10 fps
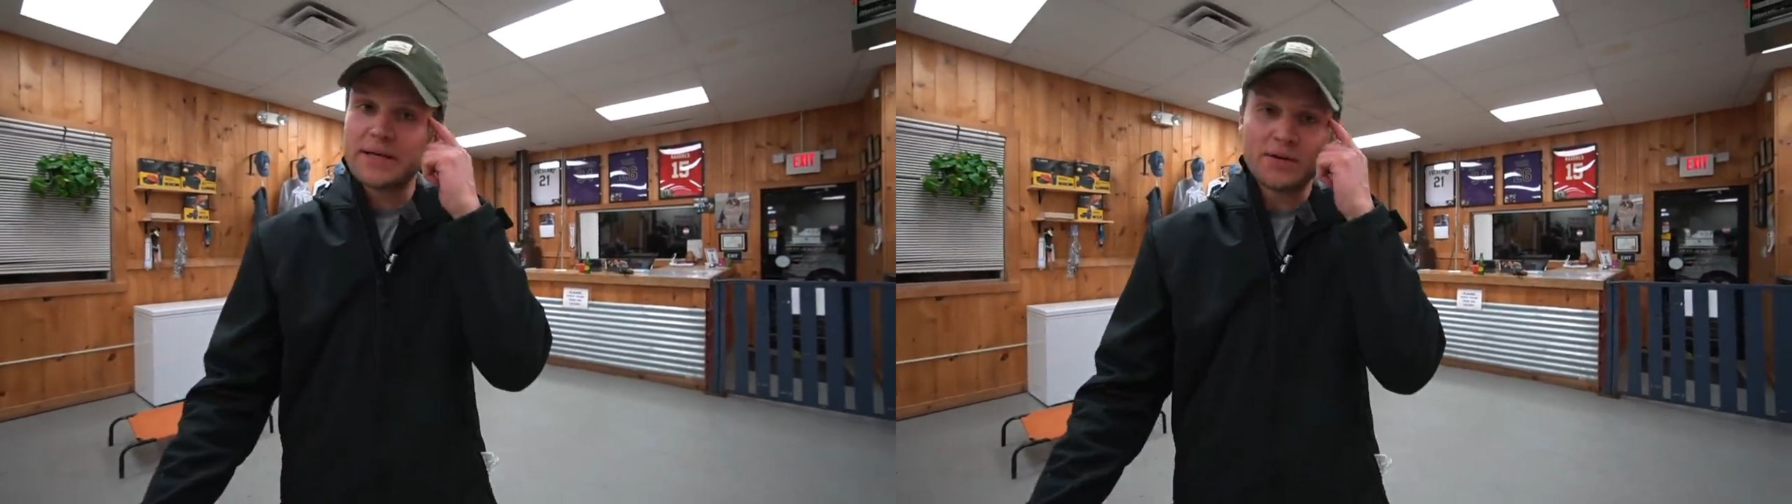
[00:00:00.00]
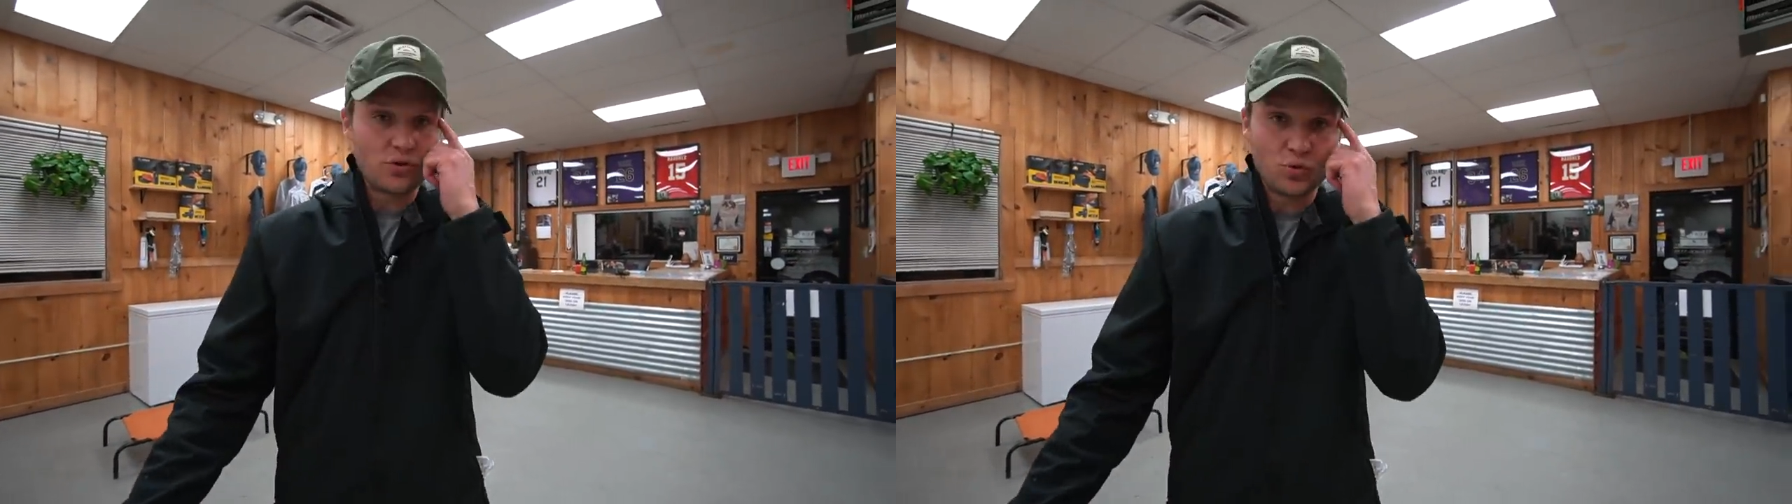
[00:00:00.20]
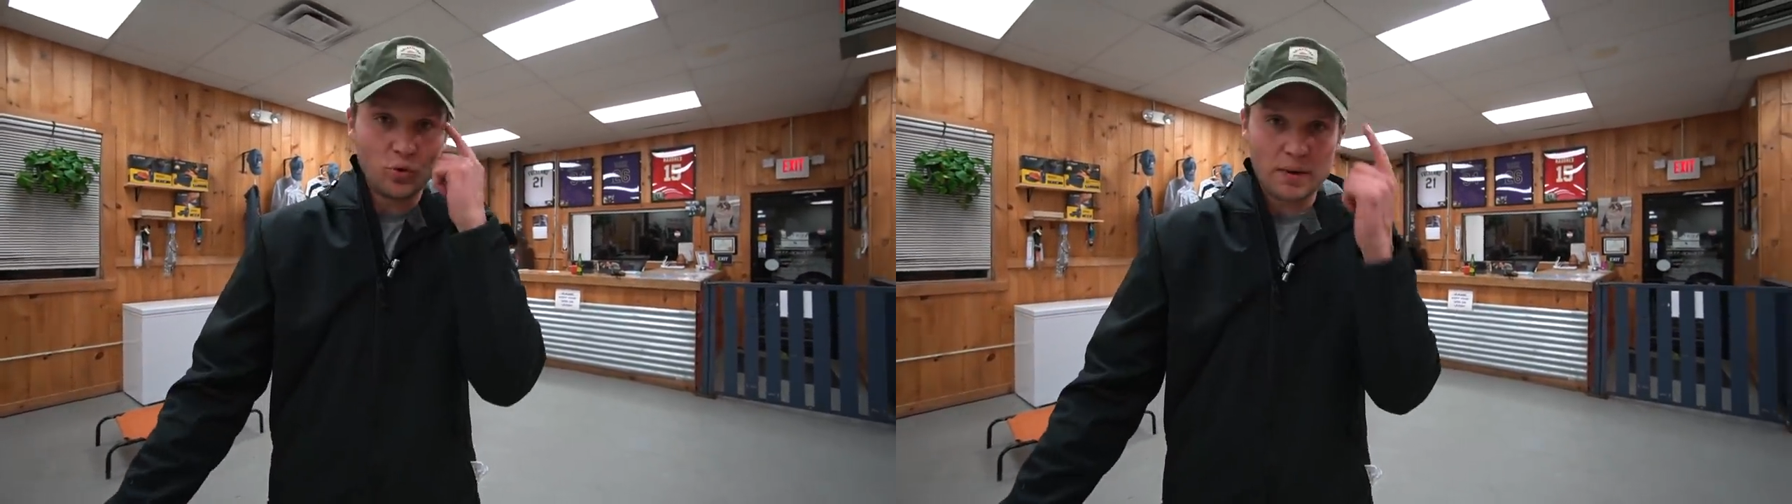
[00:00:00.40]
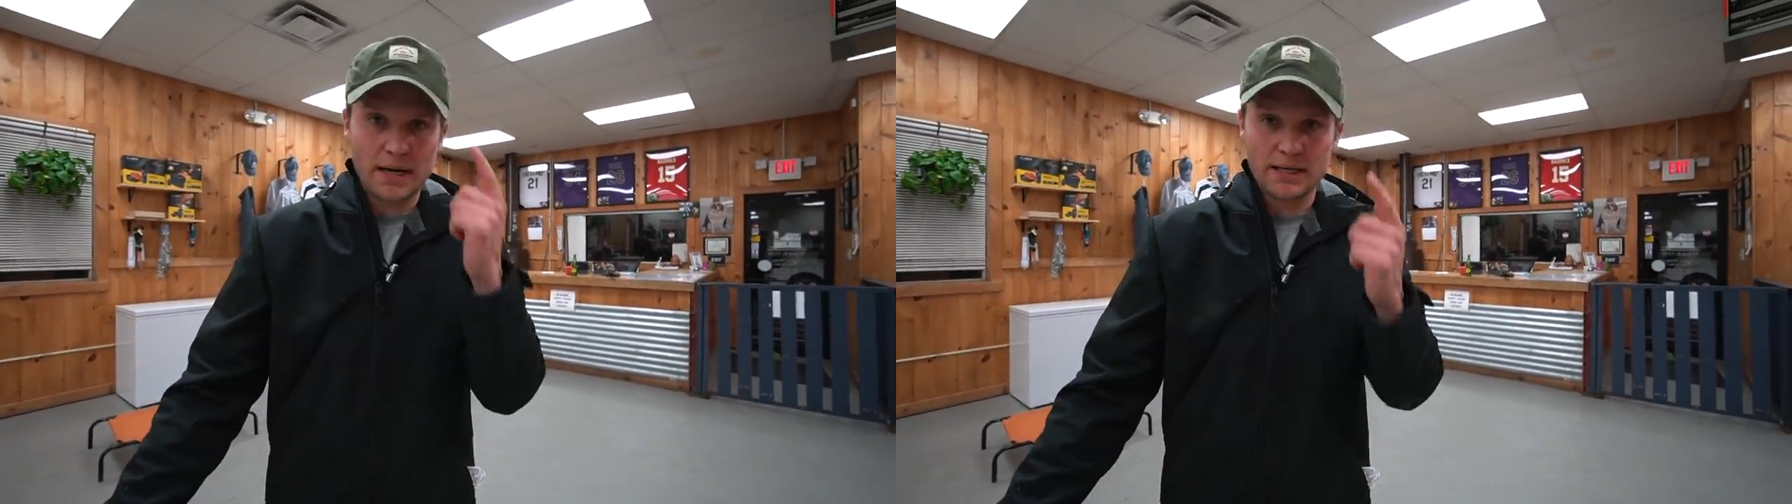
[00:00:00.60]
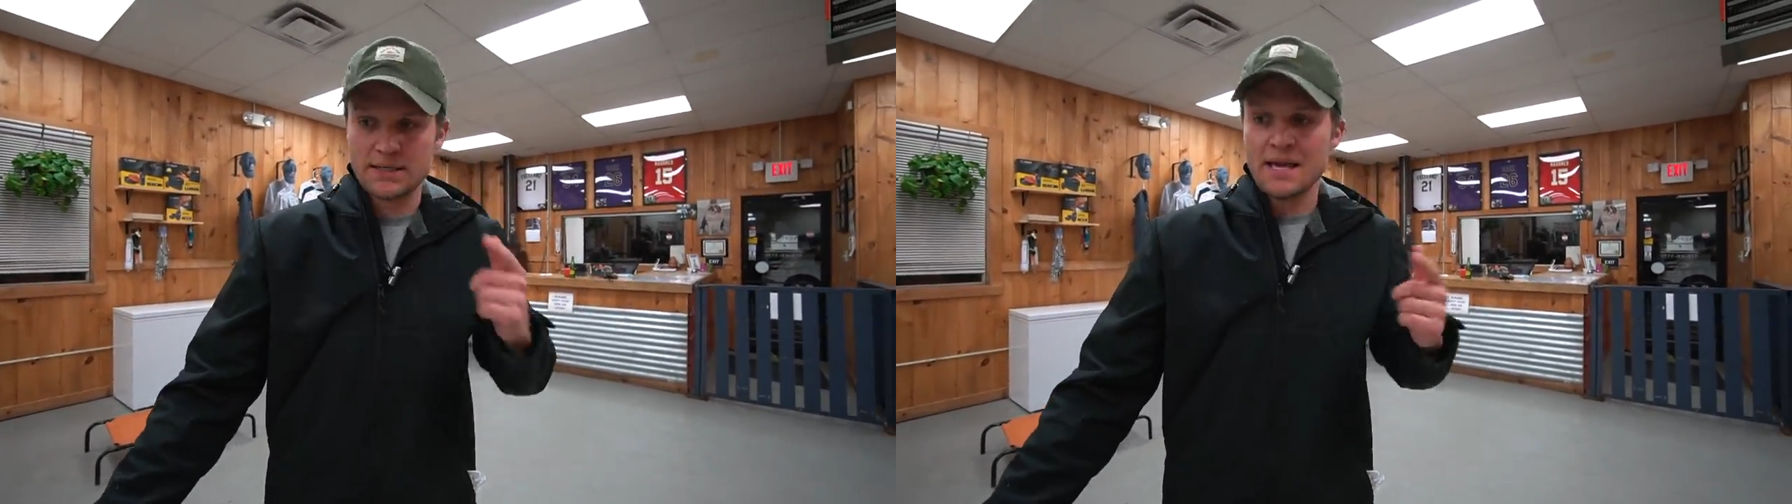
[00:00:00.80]
in her
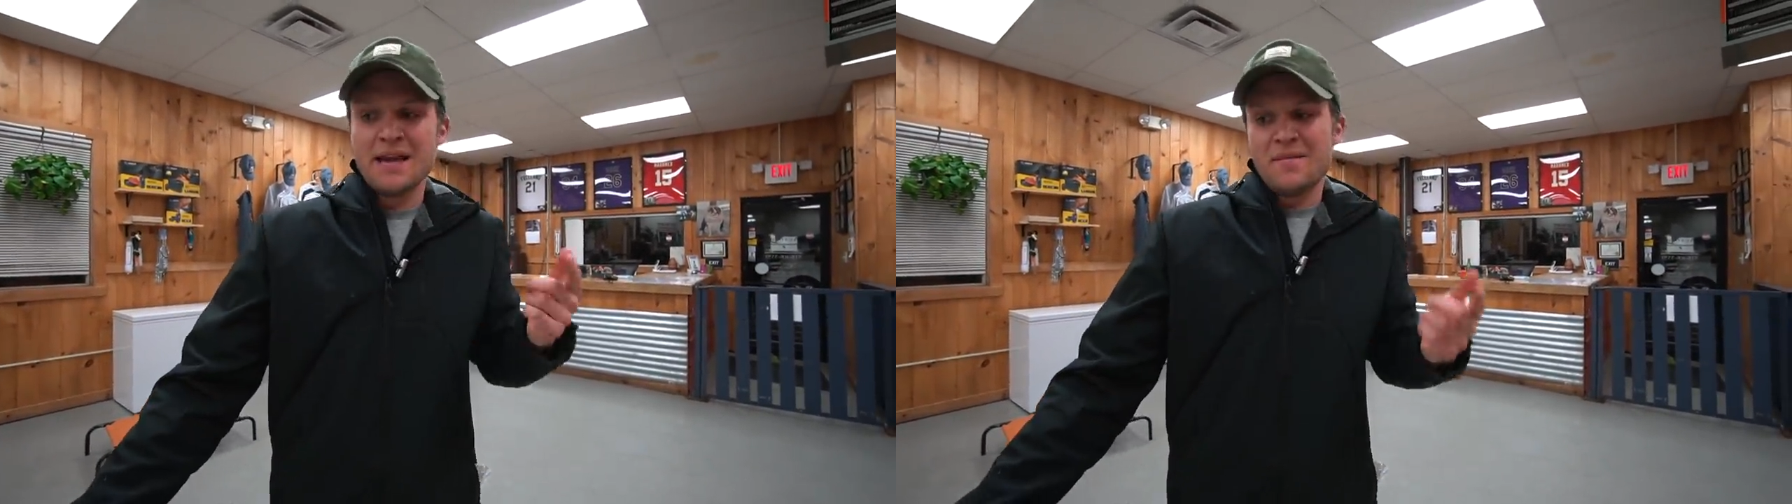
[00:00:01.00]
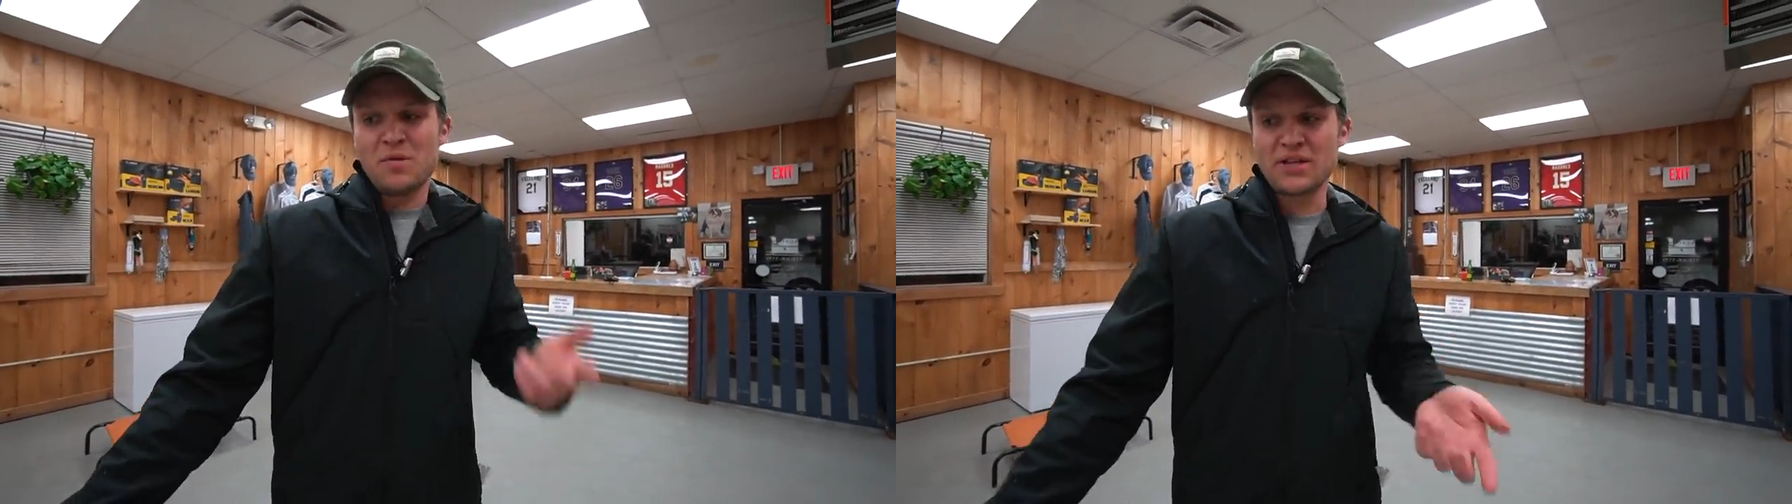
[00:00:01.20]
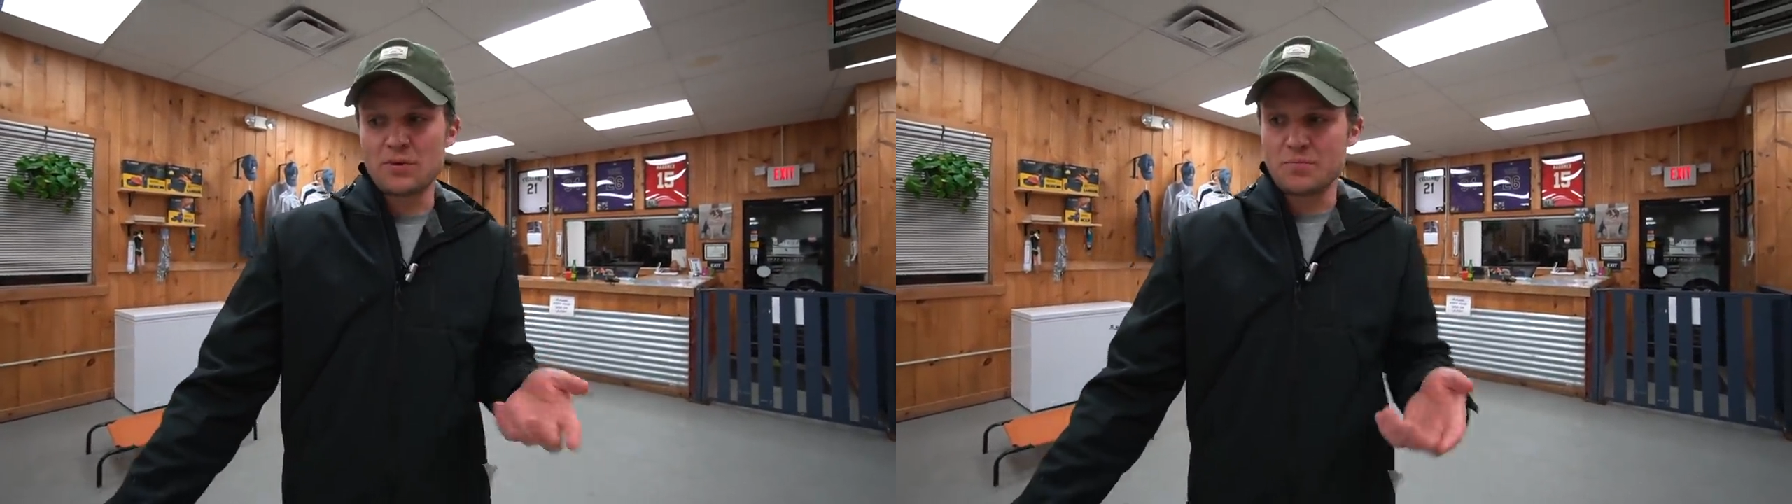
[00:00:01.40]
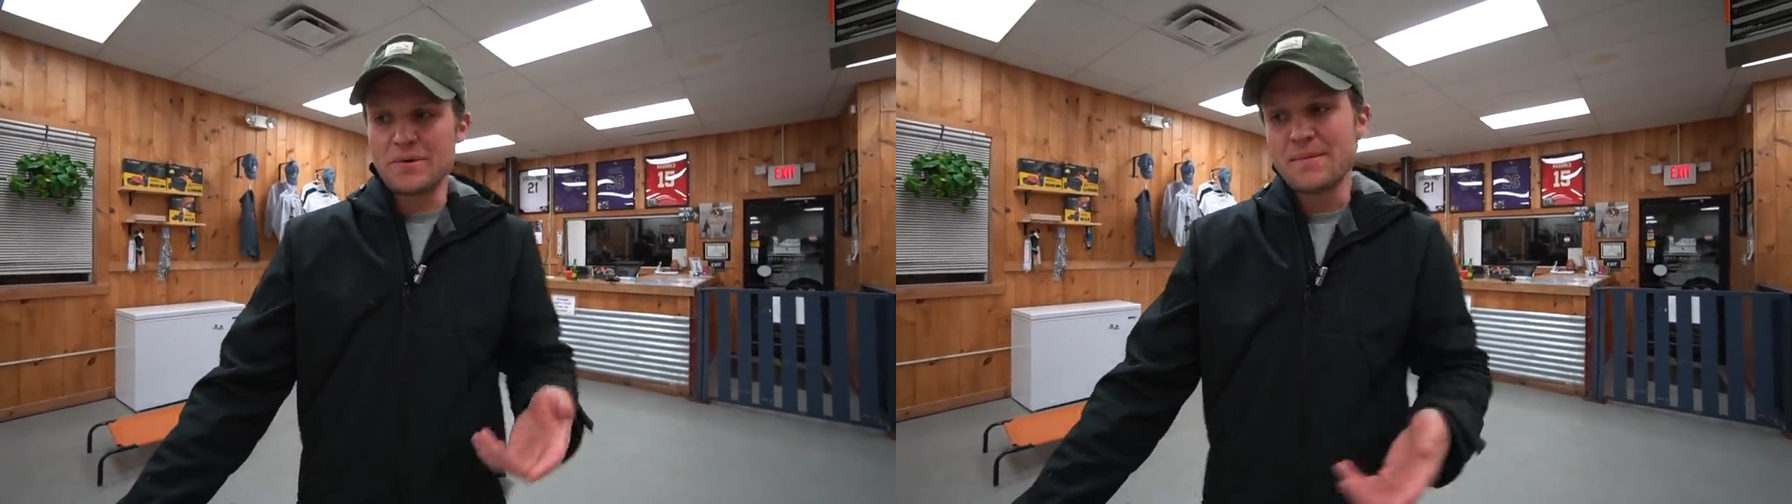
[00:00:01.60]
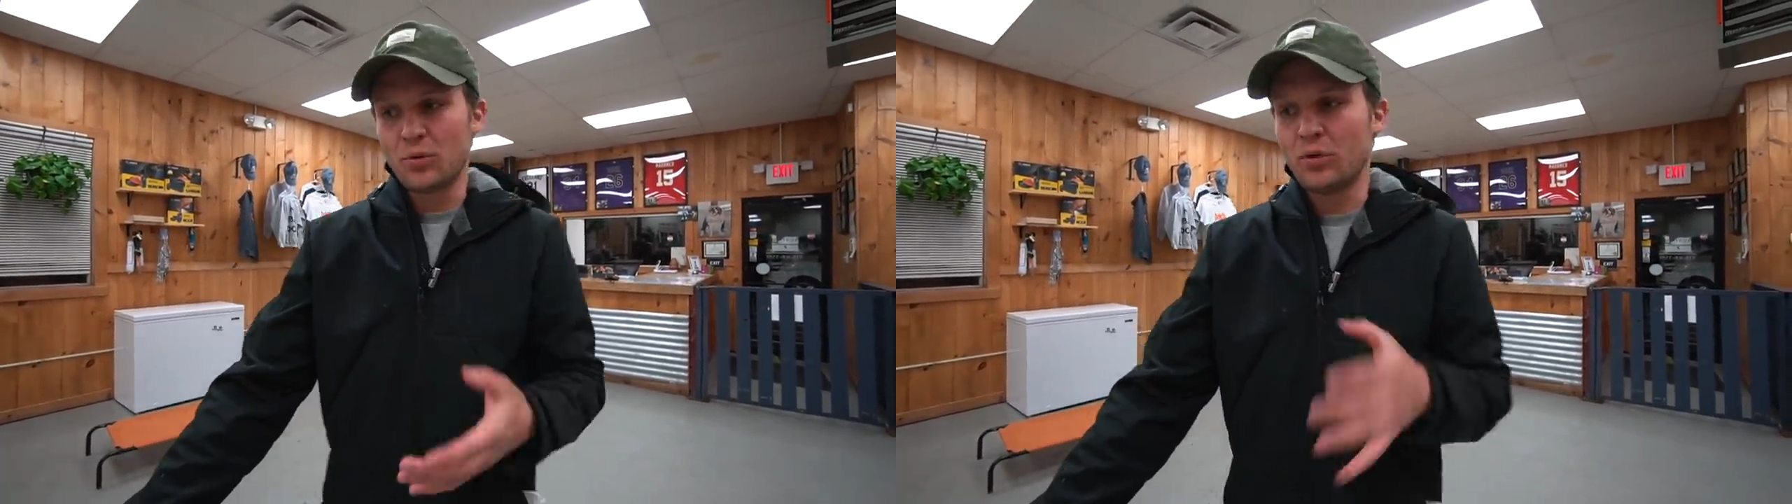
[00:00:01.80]
toolbox. Much like with
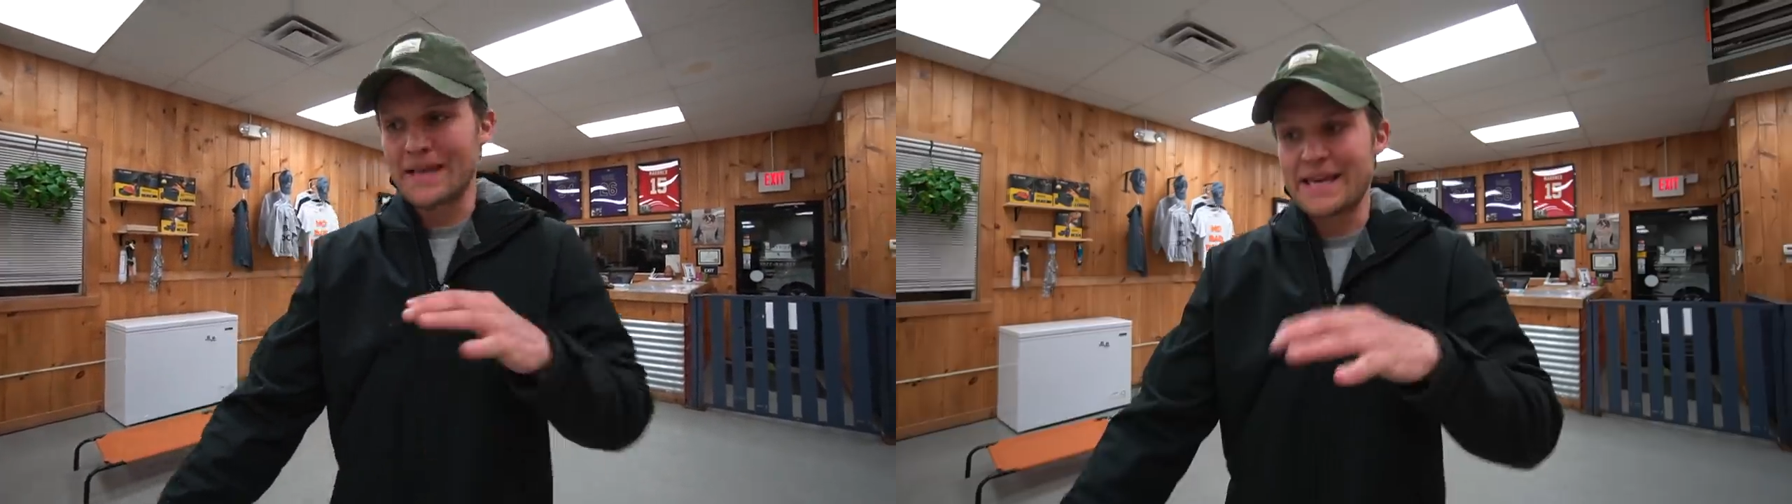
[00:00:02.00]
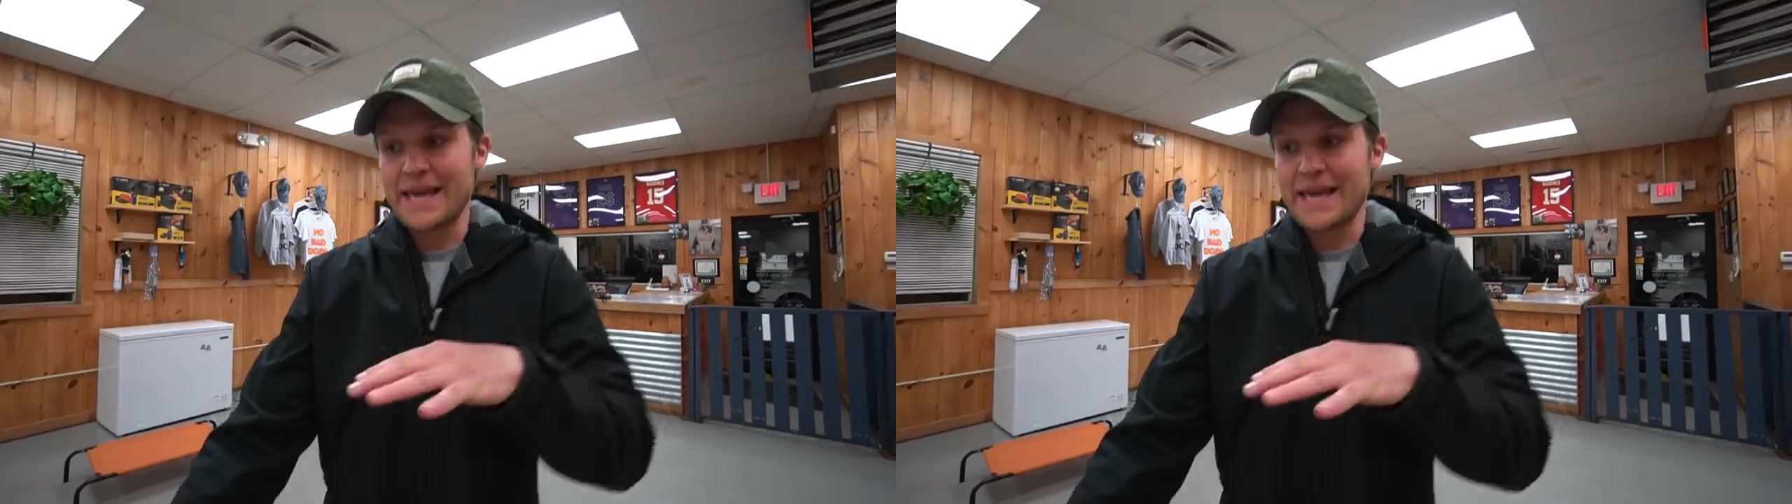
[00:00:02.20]
people, I'm